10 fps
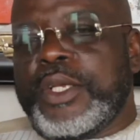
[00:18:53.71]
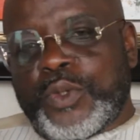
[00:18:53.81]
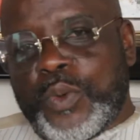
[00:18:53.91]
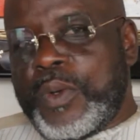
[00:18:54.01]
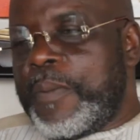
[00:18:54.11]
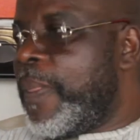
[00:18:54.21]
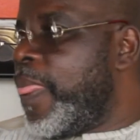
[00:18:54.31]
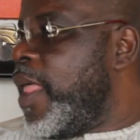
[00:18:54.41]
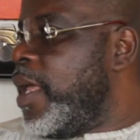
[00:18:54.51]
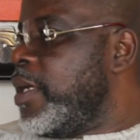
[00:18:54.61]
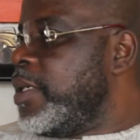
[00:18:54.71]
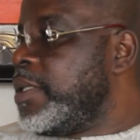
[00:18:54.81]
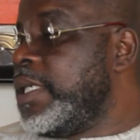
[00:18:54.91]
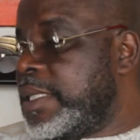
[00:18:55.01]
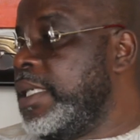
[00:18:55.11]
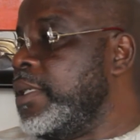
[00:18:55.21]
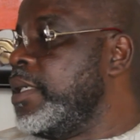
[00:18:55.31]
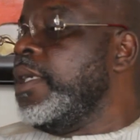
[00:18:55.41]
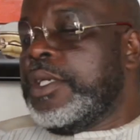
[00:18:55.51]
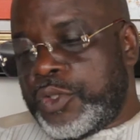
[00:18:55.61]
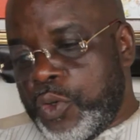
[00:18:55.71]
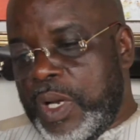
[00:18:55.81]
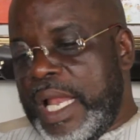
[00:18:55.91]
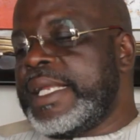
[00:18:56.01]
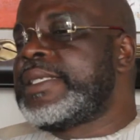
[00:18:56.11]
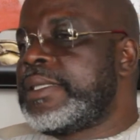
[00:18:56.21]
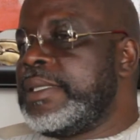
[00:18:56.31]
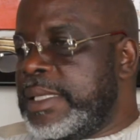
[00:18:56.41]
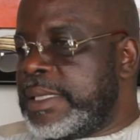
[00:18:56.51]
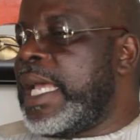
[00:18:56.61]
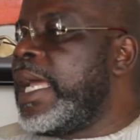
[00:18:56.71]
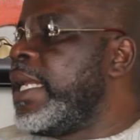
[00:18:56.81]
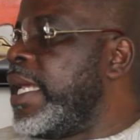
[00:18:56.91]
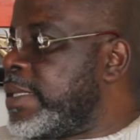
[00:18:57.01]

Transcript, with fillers: Now we have 16. 16. So let's design